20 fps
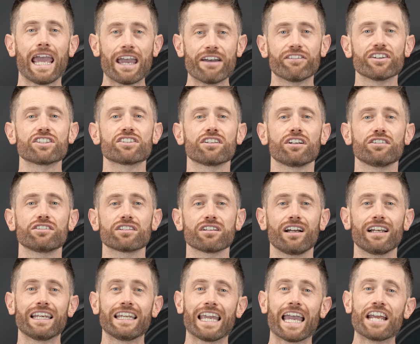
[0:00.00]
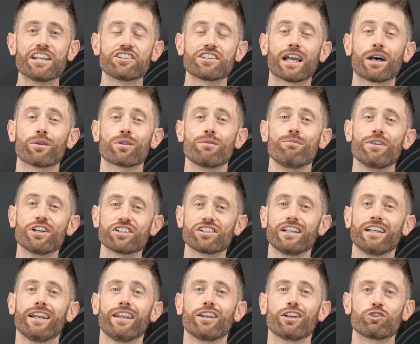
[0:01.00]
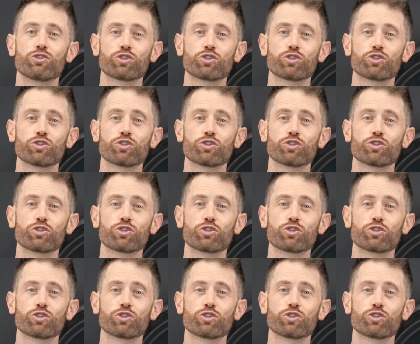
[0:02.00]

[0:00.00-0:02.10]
ever so slightly edged out the Michelin in the